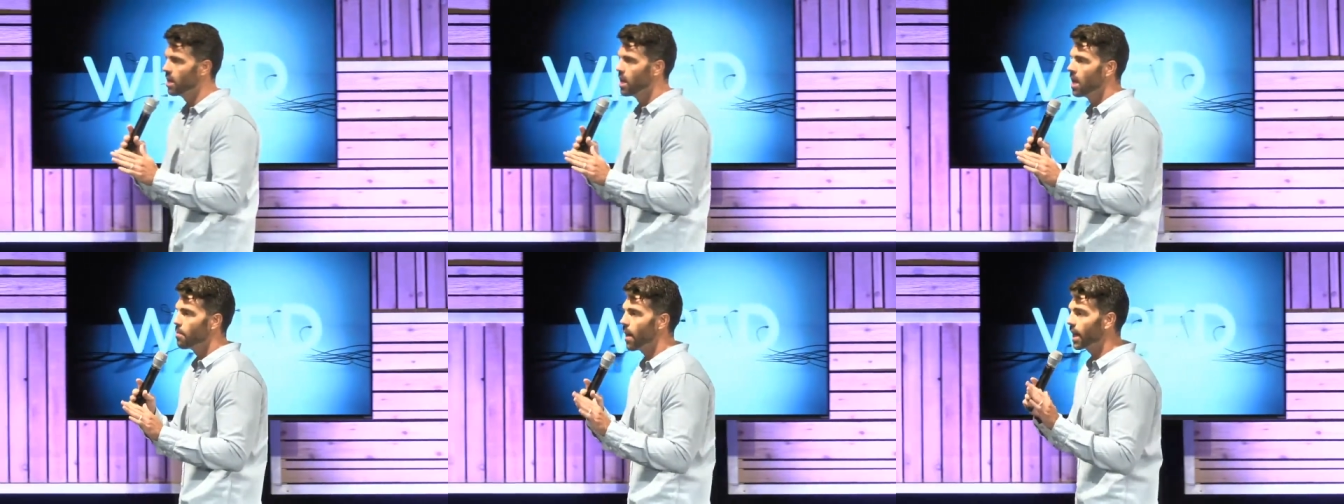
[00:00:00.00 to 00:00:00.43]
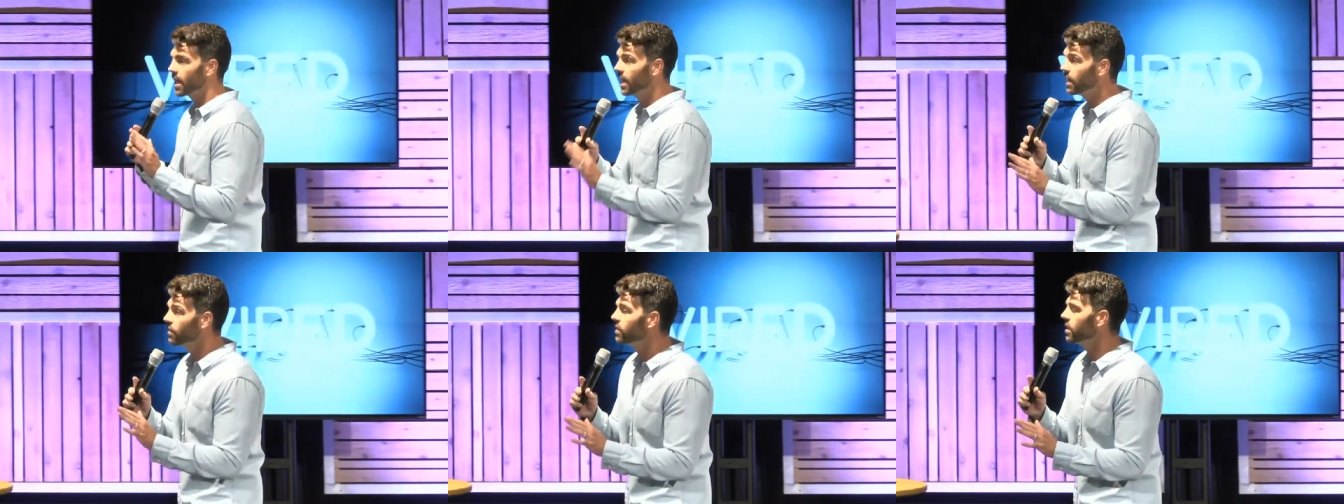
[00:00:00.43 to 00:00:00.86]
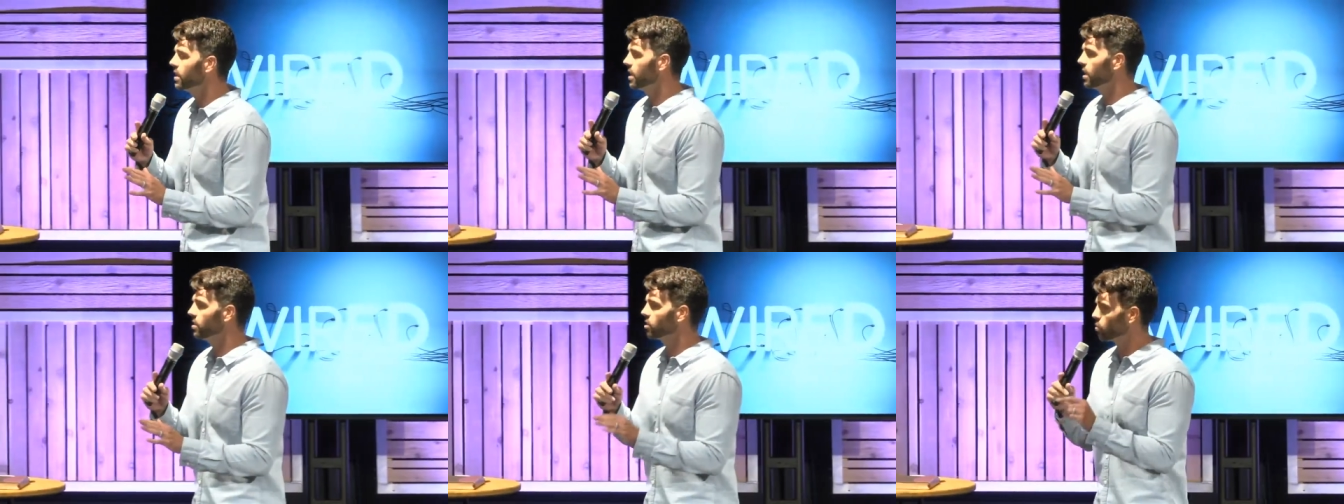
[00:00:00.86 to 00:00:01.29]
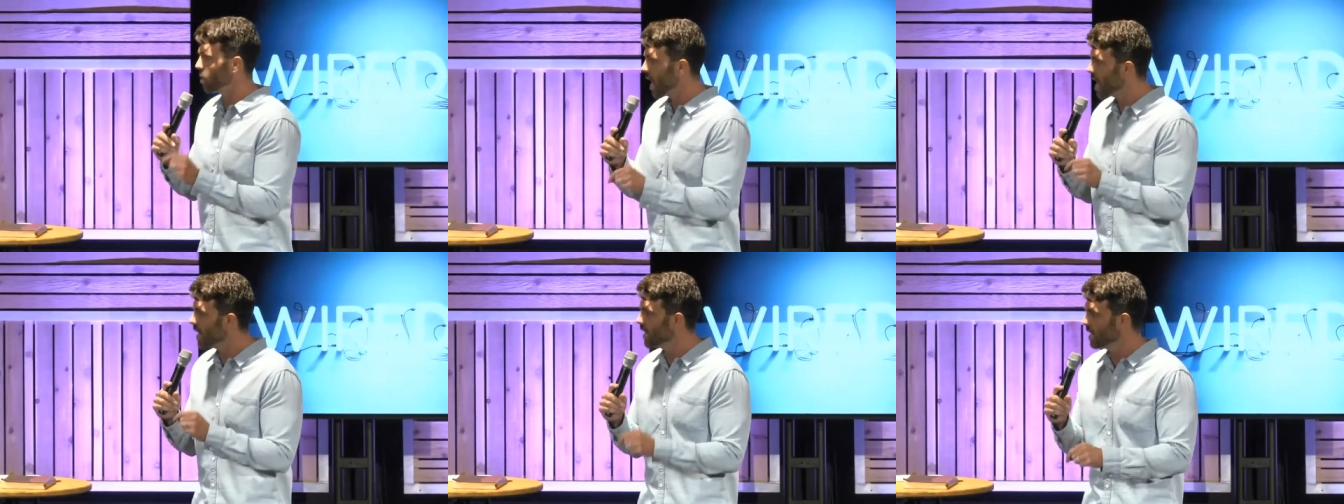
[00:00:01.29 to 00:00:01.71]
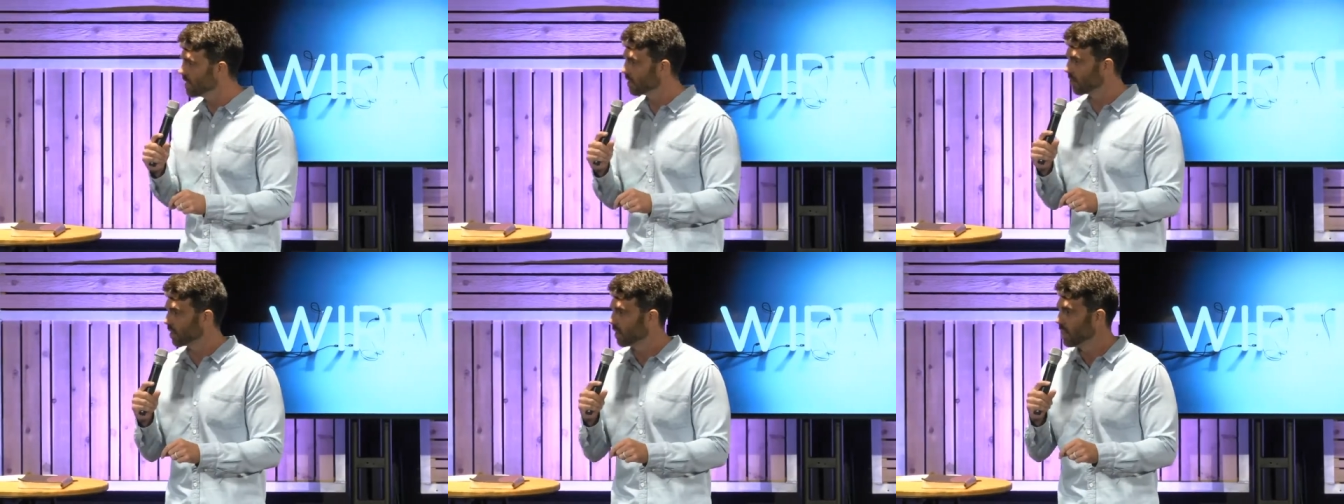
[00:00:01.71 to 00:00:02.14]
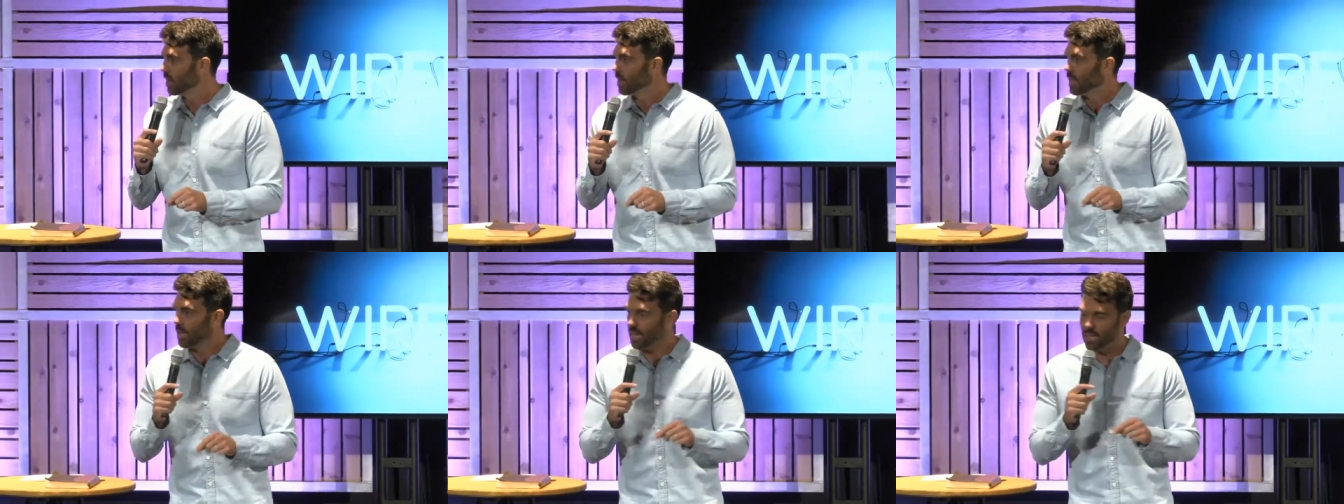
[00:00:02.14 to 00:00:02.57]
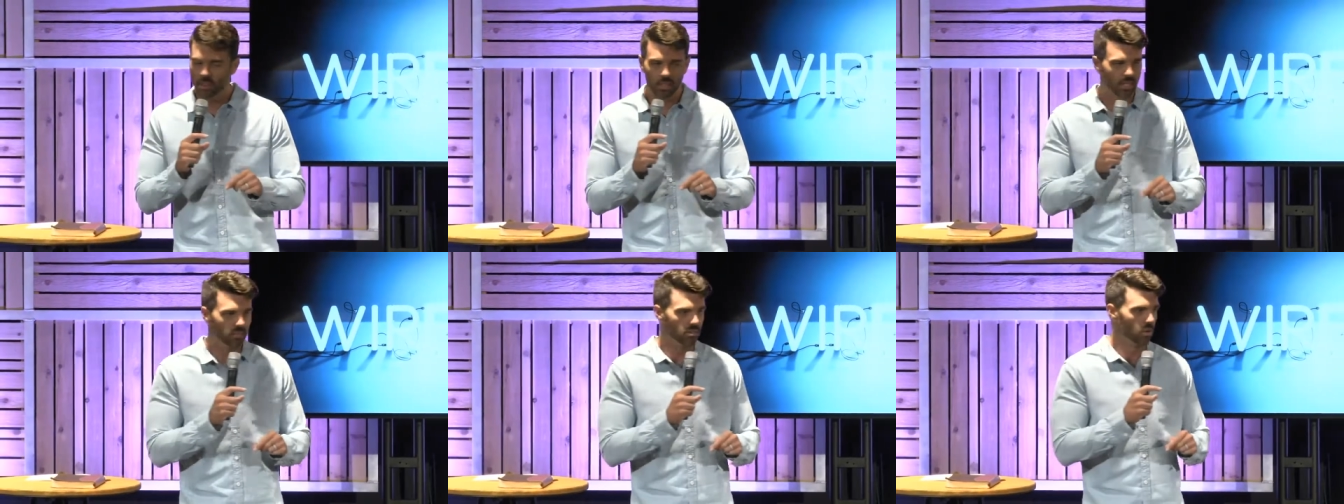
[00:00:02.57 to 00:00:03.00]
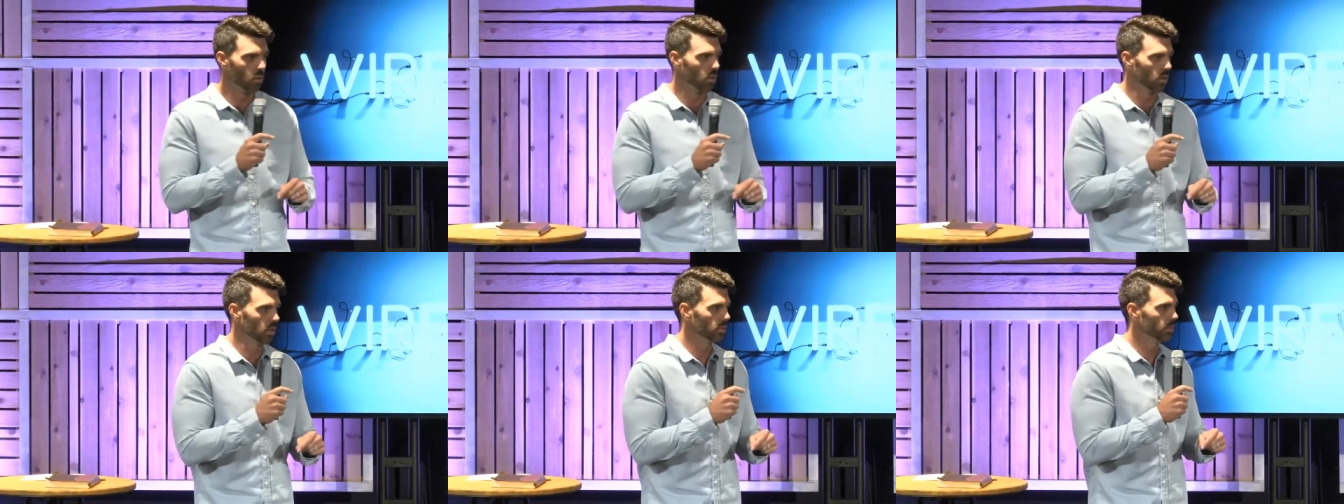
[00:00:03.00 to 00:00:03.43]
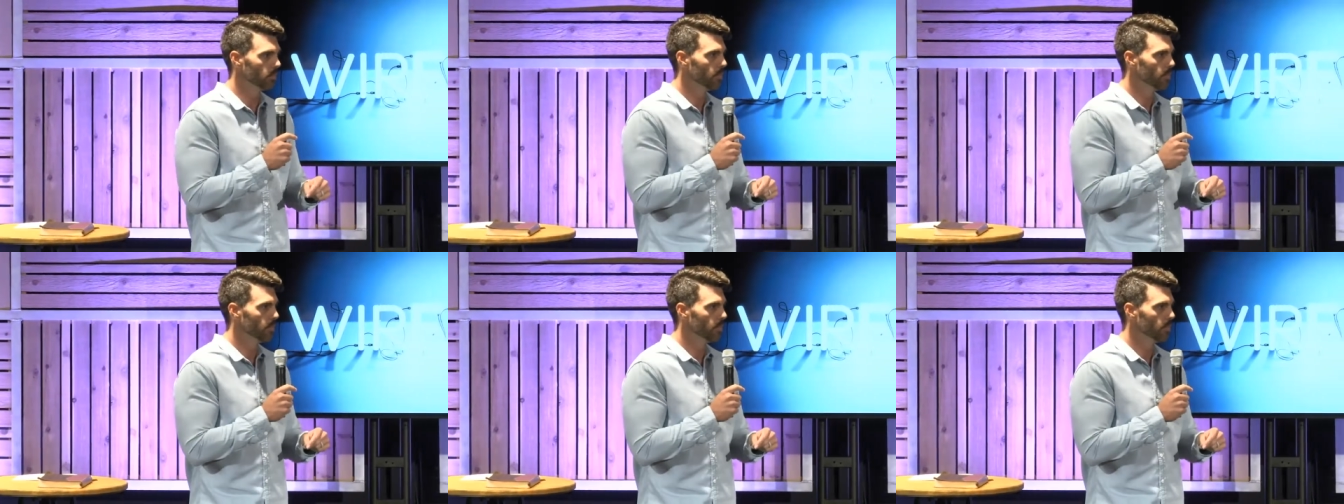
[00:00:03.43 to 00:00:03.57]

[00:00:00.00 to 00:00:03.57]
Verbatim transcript: my giftedness right here in these doors.